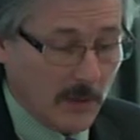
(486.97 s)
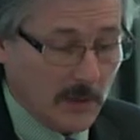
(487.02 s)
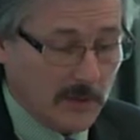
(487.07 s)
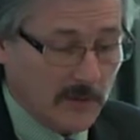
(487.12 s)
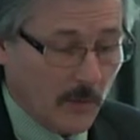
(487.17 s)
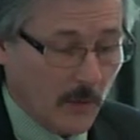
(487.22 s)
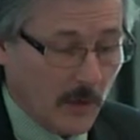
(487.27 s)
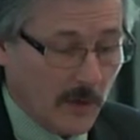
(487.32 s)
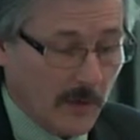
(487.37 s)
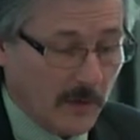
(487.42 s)
is
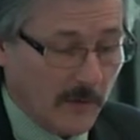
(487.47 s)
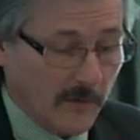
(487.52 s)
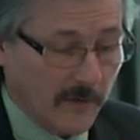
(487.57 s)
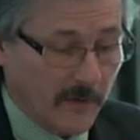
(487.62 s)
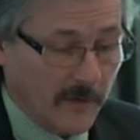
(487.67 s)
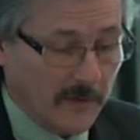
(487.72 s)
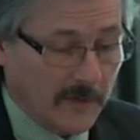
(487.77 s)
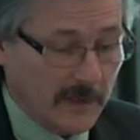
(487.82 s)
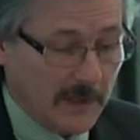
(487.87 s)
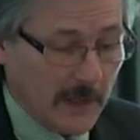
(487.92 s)

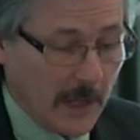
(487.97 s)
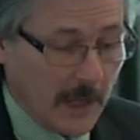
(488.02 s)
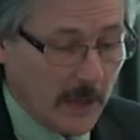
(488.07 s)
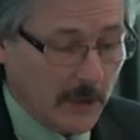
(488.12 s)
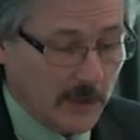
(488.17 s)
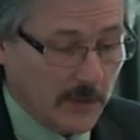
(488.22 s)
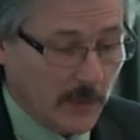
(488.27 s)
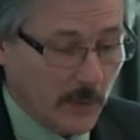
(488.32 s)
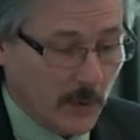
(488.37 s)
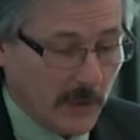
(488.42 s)

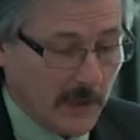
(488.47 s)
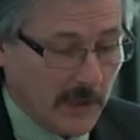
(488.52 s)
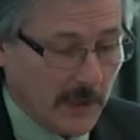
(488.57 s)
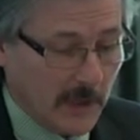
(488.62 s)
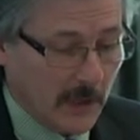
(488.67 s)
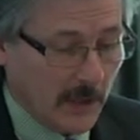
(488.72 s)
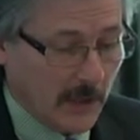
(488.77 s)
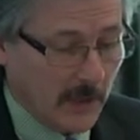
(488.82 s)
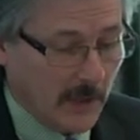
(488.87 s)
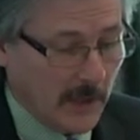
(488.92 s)
$450 per
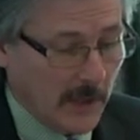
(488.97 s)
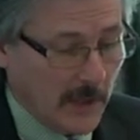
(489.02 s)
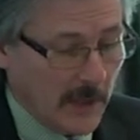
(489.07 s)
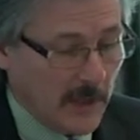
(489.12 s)
year.